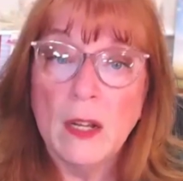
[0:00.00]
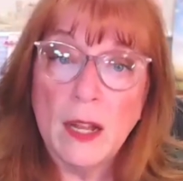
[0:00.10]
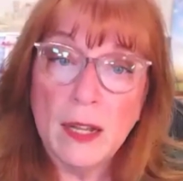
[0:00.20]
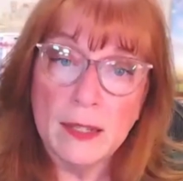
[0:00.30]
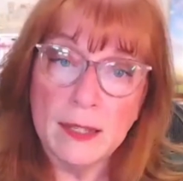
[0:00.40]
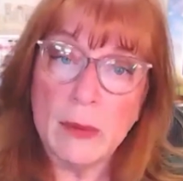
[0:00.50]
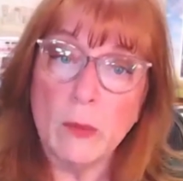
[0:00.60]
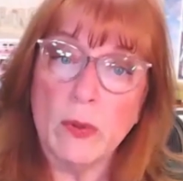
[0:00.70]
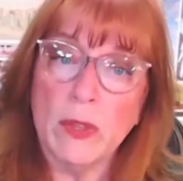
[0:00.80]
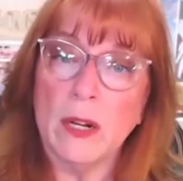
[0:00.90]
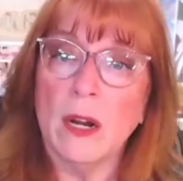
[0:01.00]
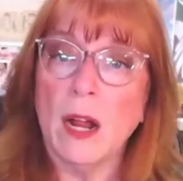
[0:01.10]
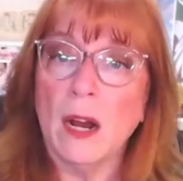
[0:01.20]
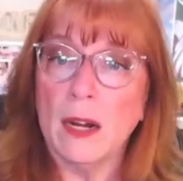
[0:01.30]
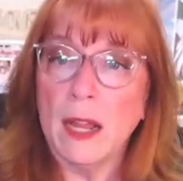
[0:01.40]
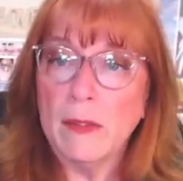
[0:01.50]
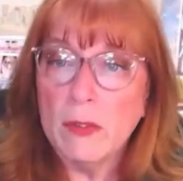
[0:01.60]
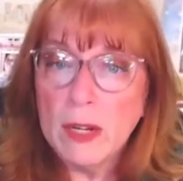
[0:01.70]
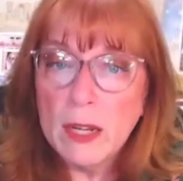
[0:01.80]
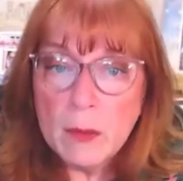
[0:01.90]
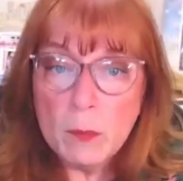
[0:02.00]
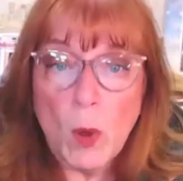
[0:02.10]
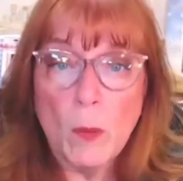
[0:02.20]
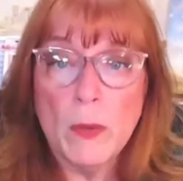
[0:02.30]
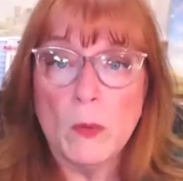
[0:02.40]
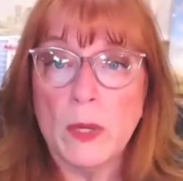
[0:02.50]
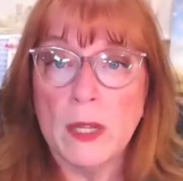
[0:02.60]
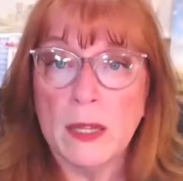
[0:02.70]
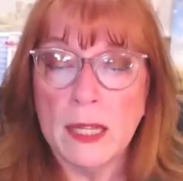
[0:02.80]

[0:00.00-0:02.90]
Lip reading: And the same within our heart. Every moment we